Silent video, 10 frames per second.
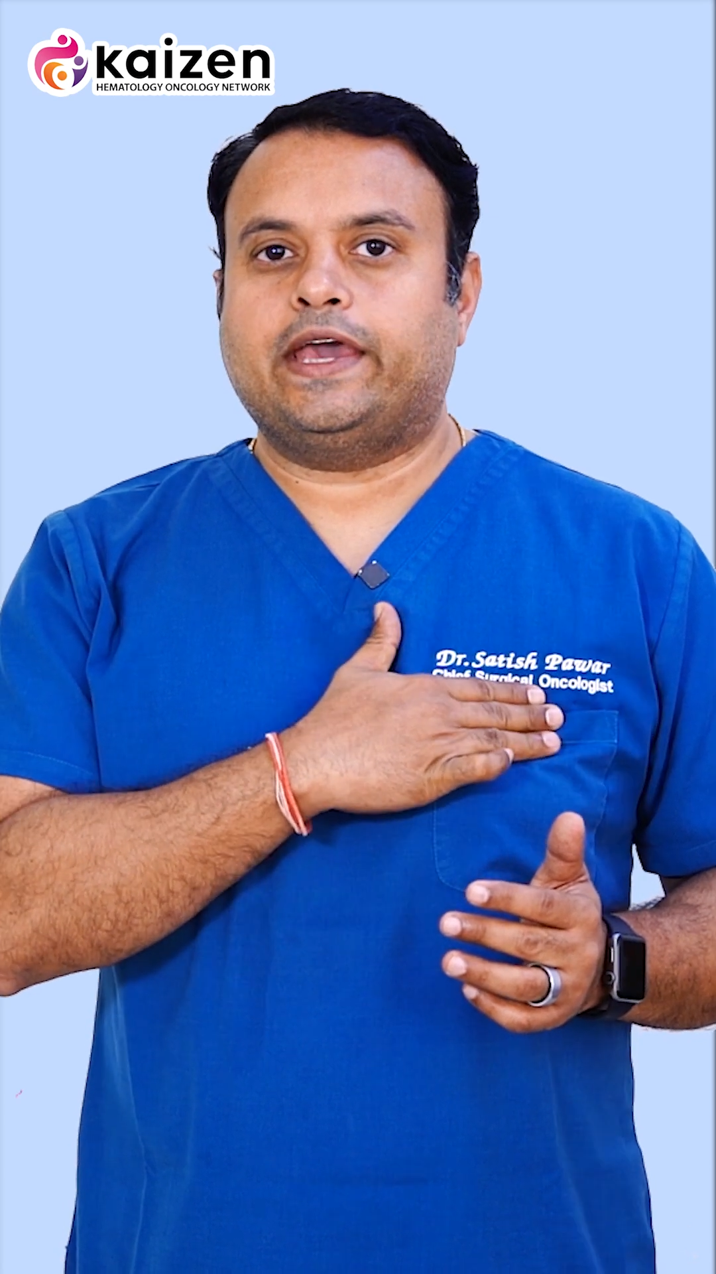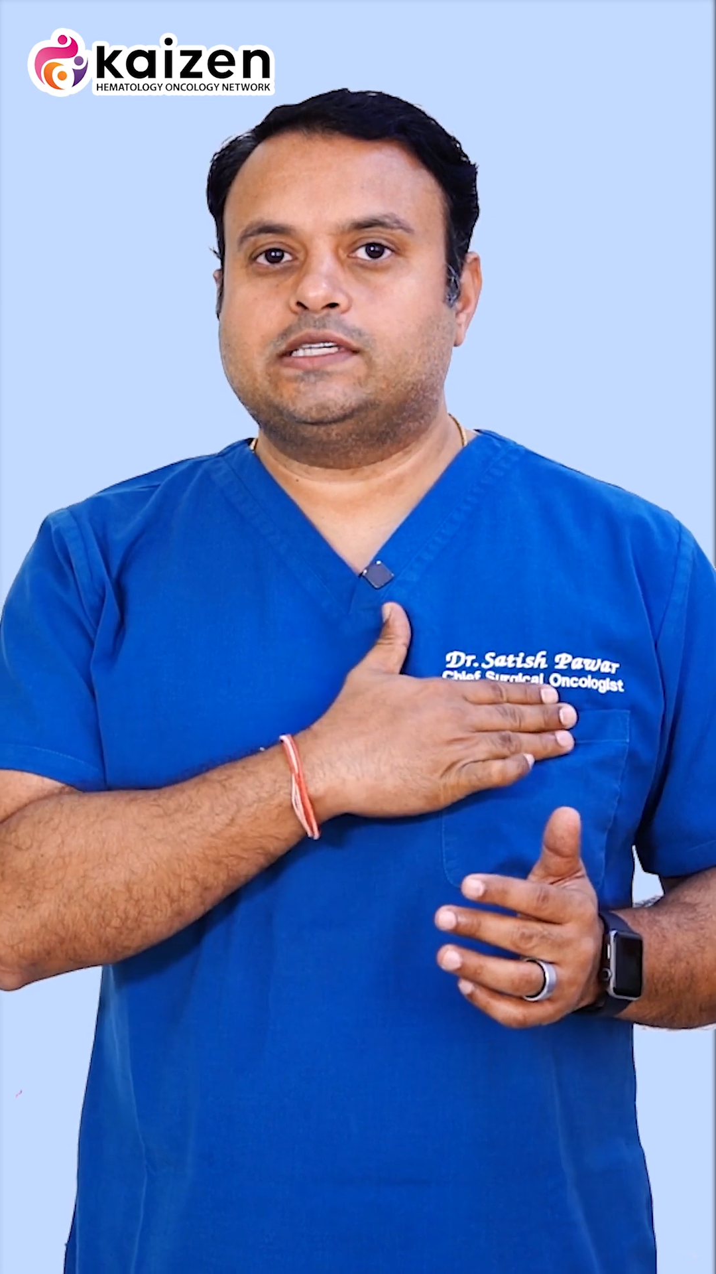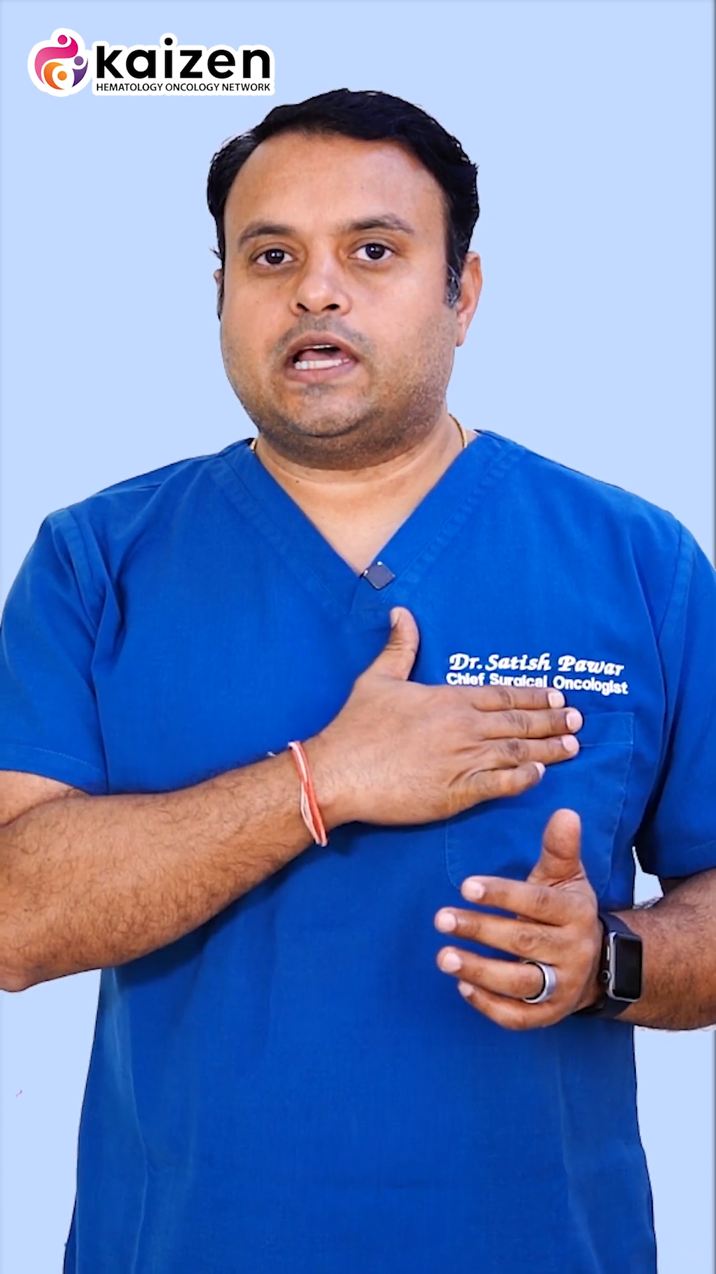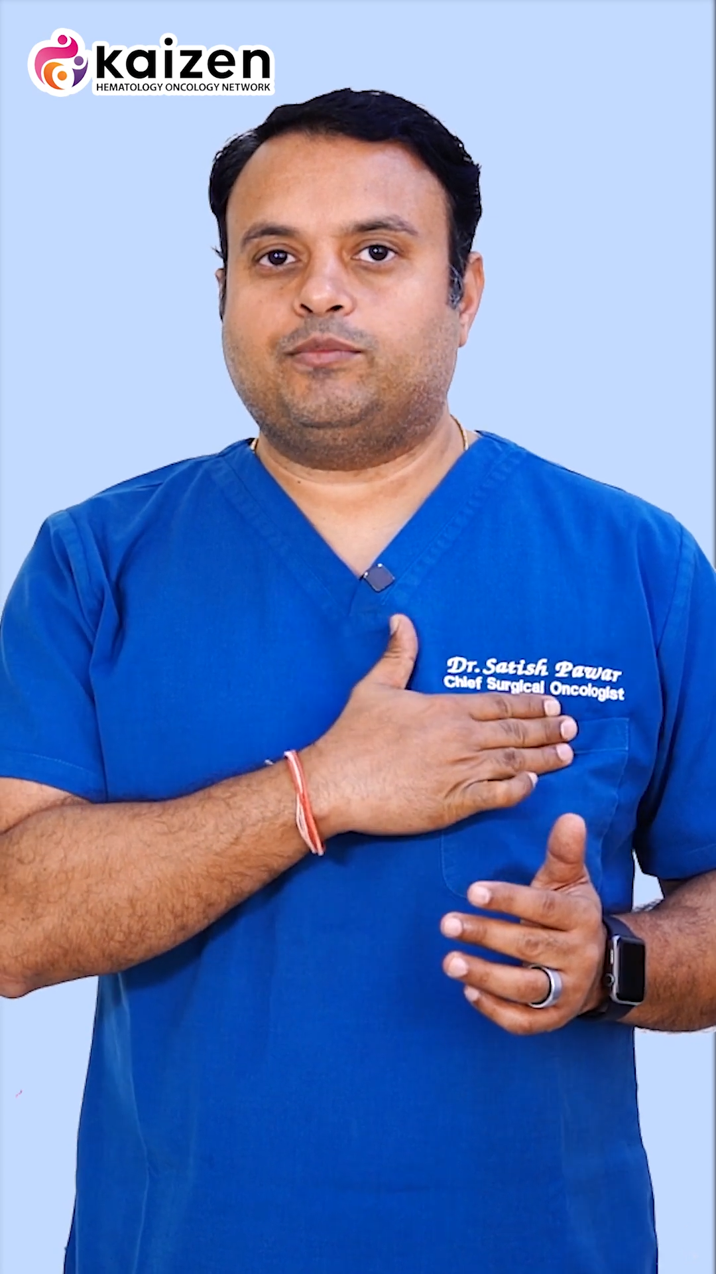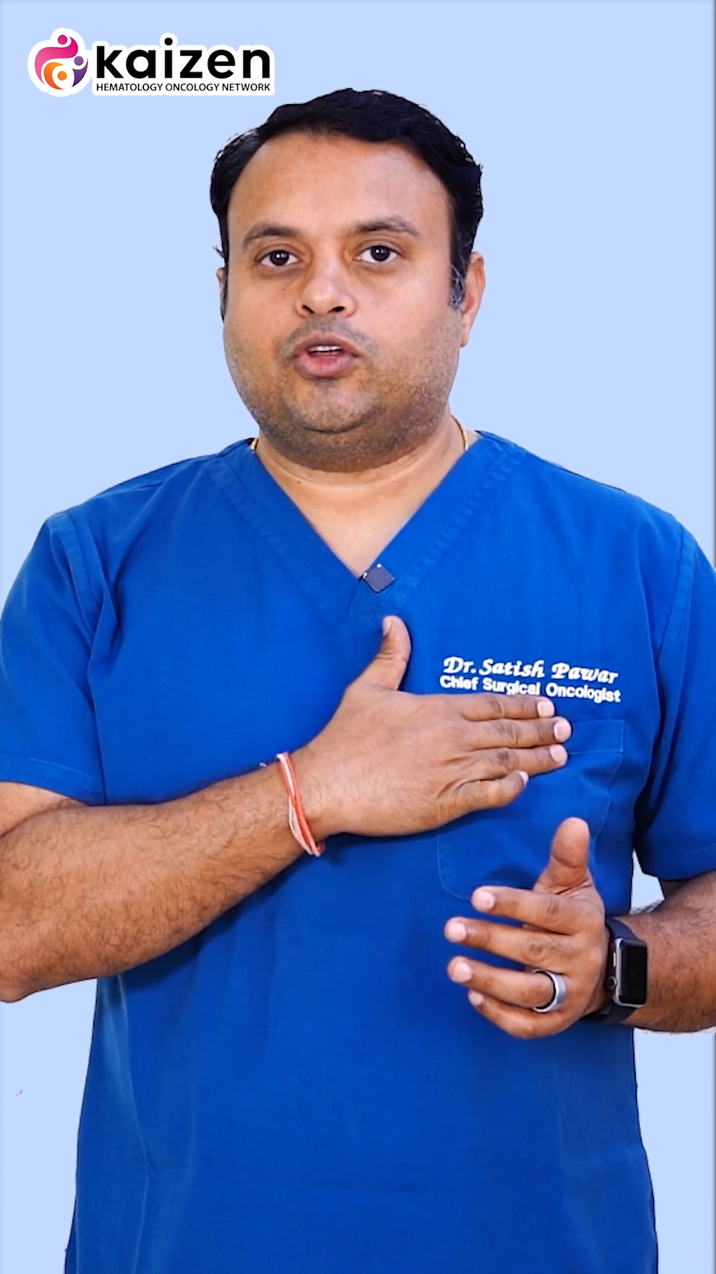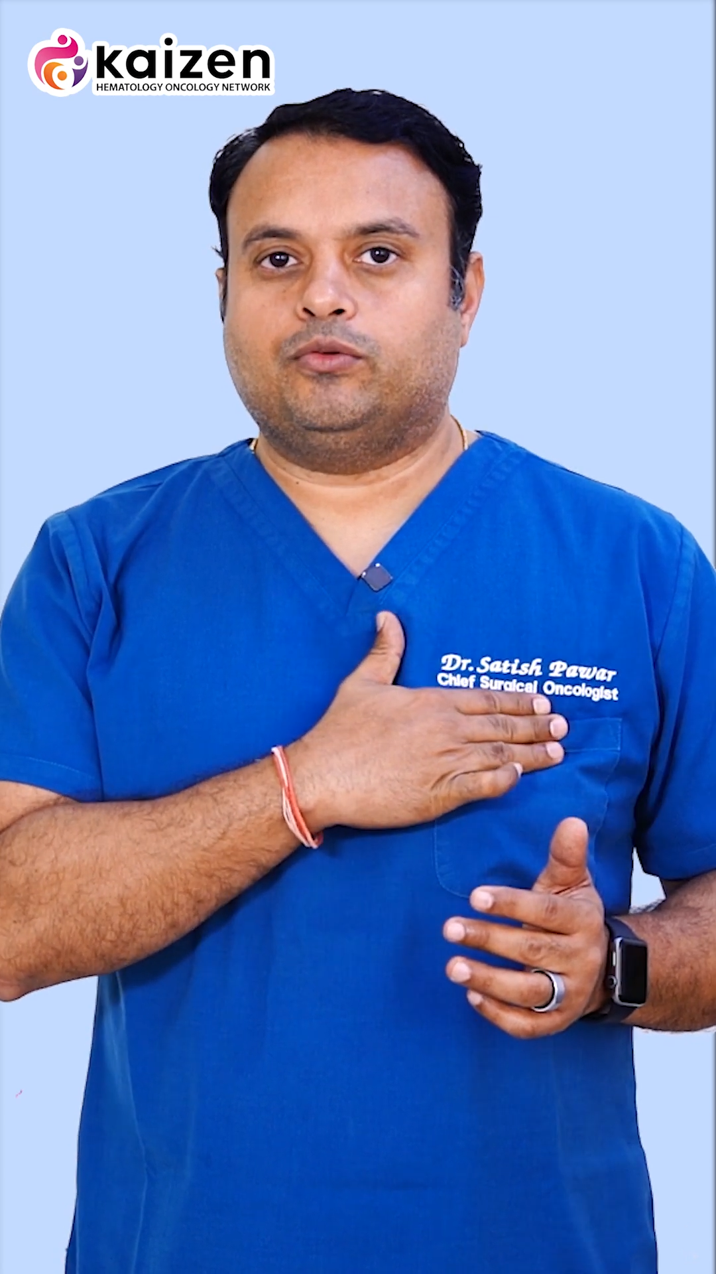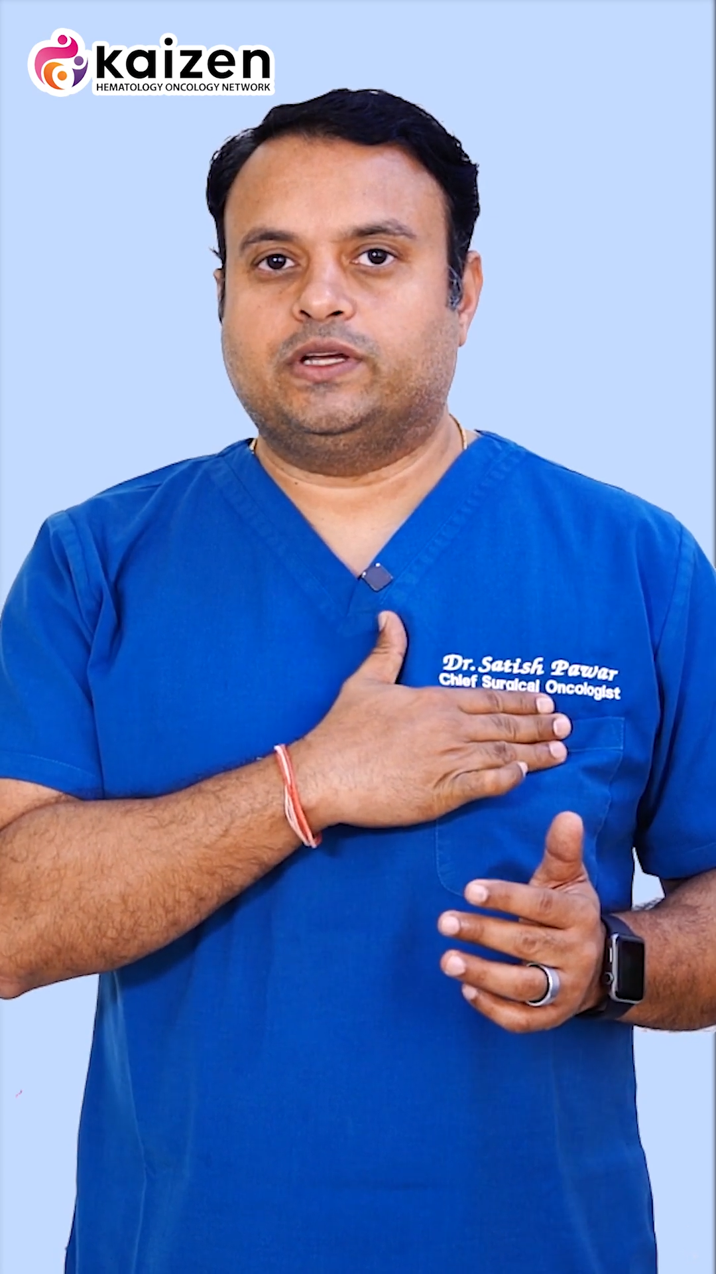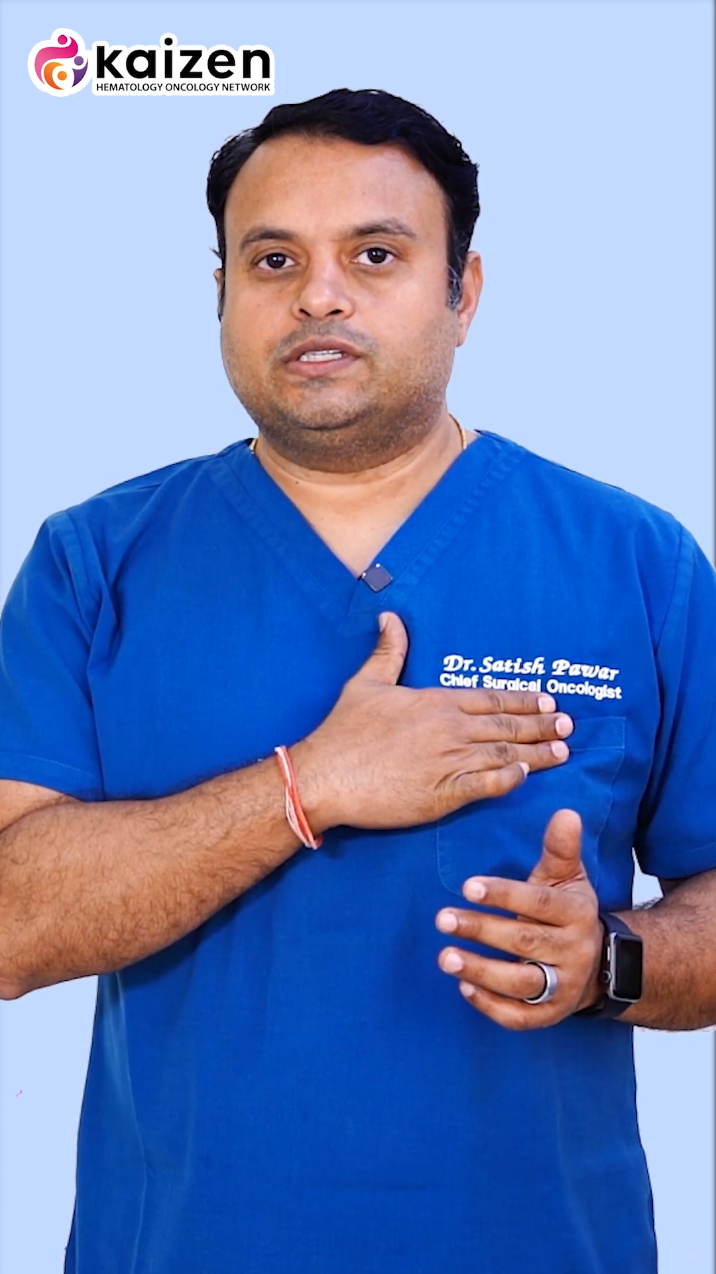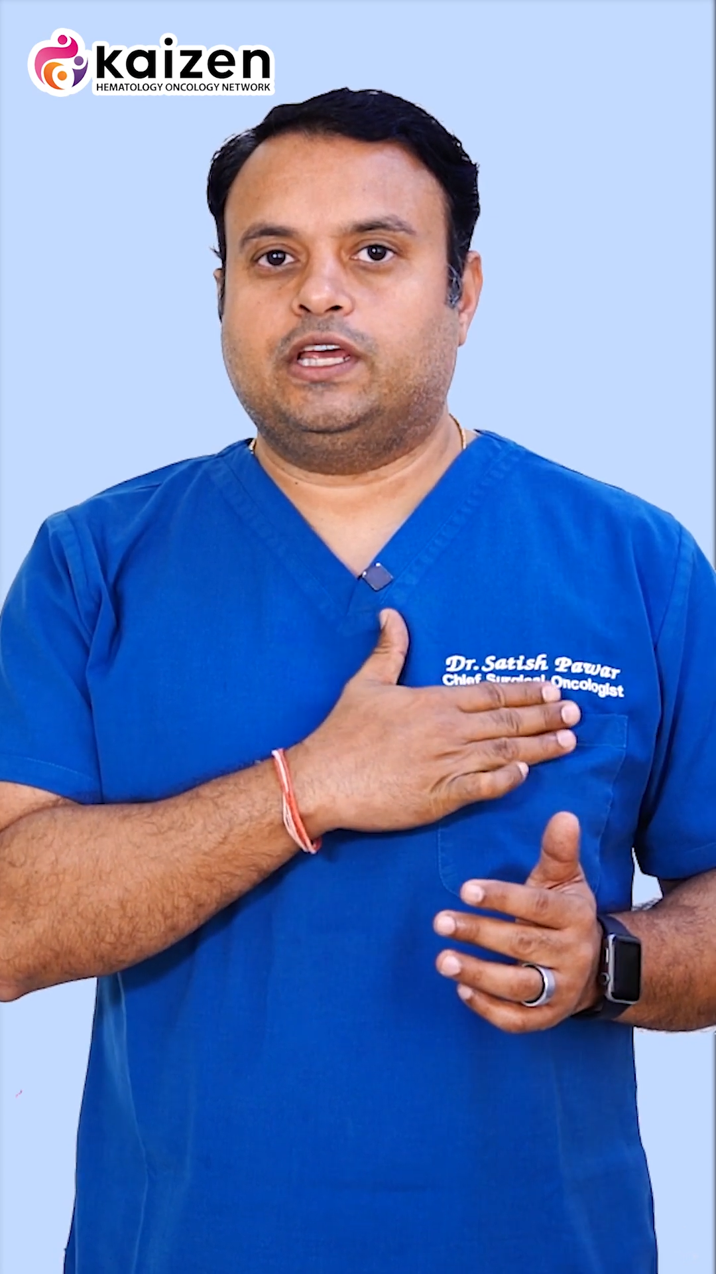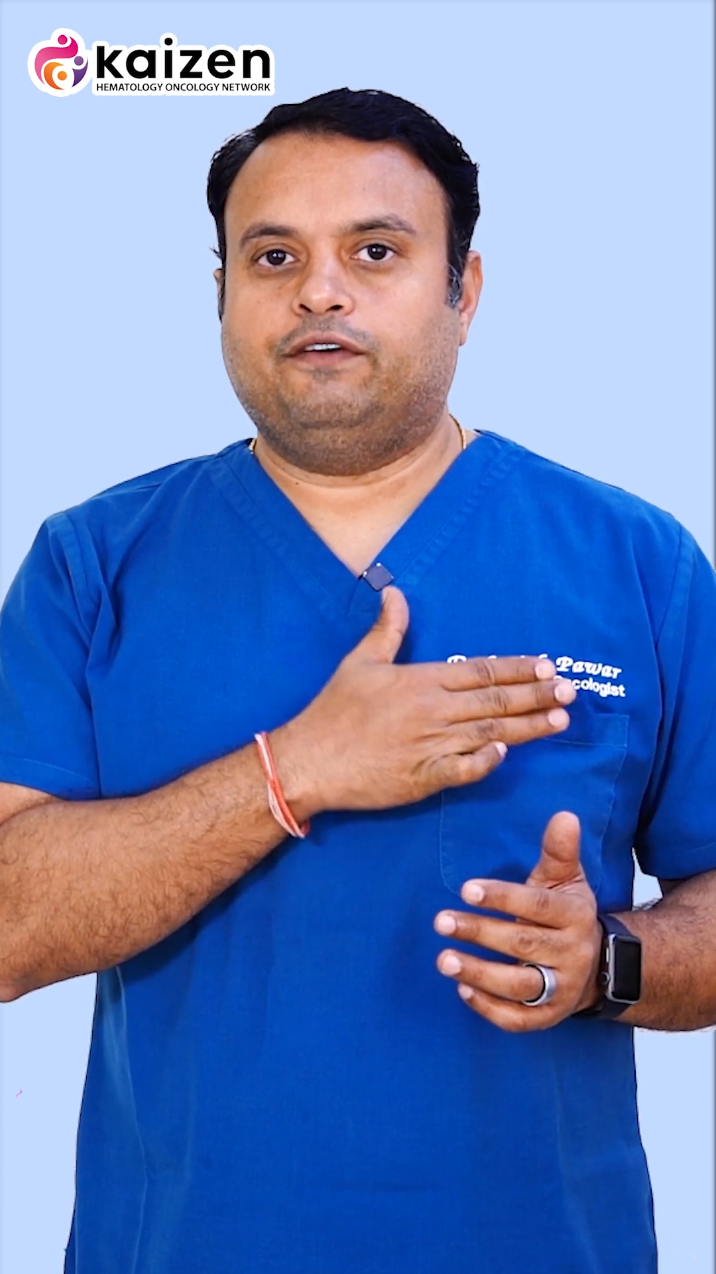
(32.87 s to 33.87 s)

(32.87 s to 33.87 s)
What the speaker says: examine your breast.